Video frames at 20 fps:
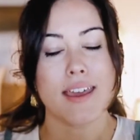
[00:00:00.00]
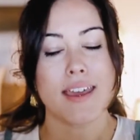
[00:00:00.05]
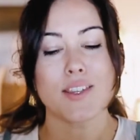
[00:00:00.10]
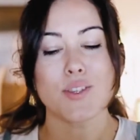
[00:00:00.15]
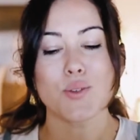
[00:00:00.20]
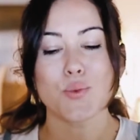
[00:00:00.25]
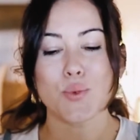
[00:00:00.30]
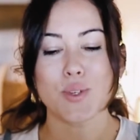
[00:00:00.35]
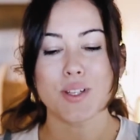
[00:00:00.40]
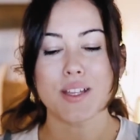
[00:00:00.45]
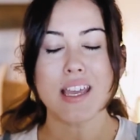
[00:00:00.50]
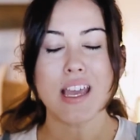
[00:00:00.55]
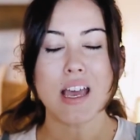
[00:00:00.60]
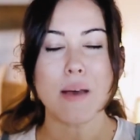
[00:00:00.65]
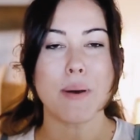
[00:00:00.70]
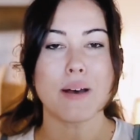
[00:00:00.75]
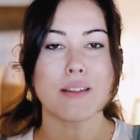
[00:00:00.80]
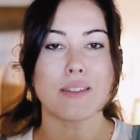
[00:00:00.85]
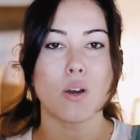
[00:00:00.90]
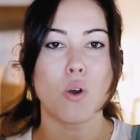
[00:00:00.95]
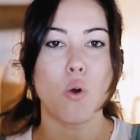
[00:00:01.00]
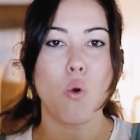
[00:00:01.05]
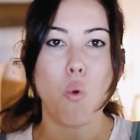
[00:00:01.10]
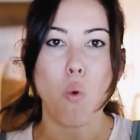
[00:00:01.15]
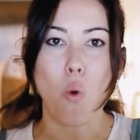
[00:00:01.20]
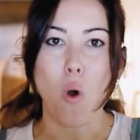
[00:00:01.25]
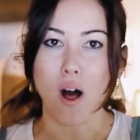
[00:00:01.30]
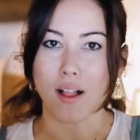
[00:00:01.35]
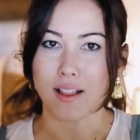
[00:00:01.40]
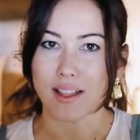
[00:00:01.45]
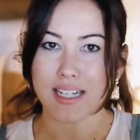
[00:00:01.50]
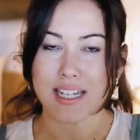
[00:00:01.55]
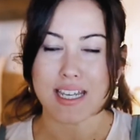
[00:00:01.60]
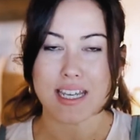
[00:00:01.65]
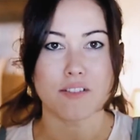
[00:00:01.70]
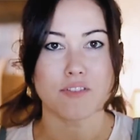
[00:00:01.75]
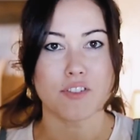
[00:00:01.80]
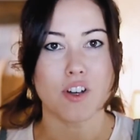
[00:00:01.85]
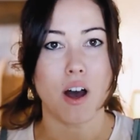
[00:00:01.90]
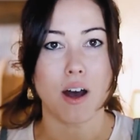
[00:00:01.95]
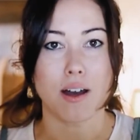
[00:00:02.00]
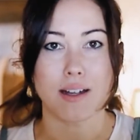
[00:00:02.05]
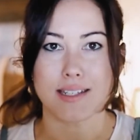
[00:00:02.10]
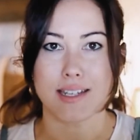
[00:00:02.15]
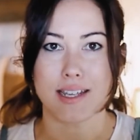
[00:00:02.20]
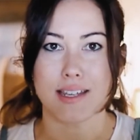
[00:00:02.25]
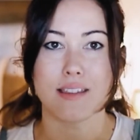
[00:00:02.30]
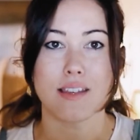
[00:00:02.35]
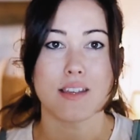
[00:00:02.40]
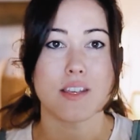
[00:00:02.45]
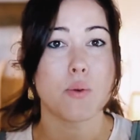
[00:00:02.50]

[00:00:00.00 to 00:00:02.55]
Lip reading: It's really about the quality of content